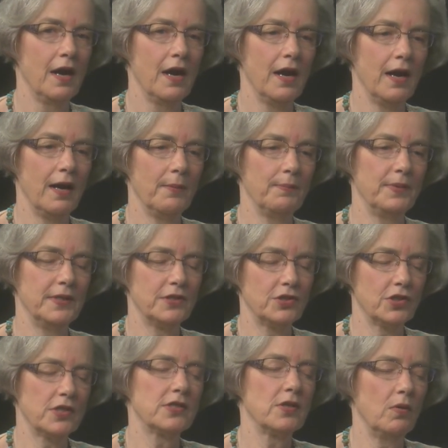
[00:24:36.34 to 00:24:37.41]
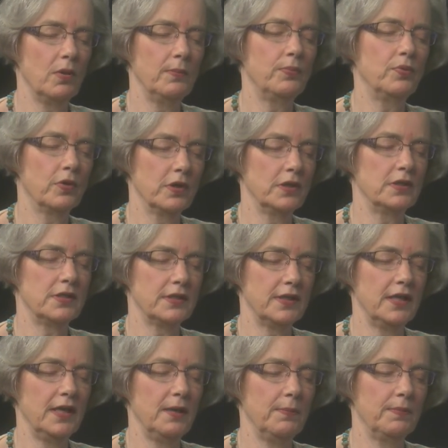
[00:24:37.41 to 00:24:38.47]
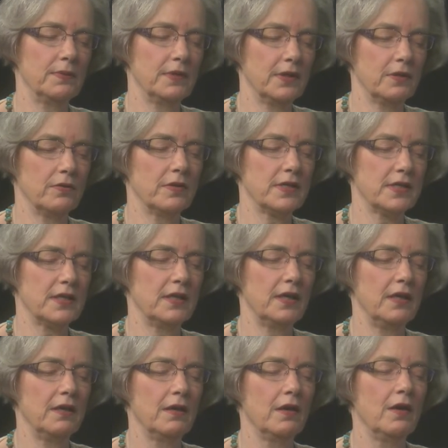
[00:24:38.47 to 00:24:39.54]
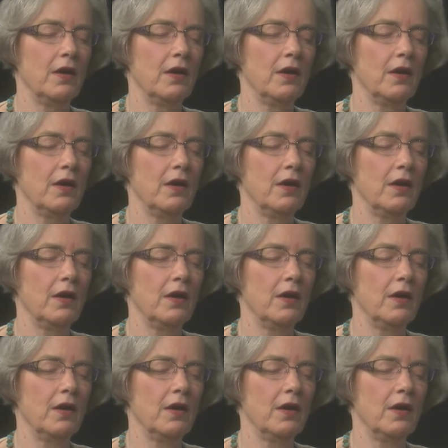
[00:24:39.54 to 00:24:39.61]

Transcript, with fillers: Um, but it's just so important to keep literacy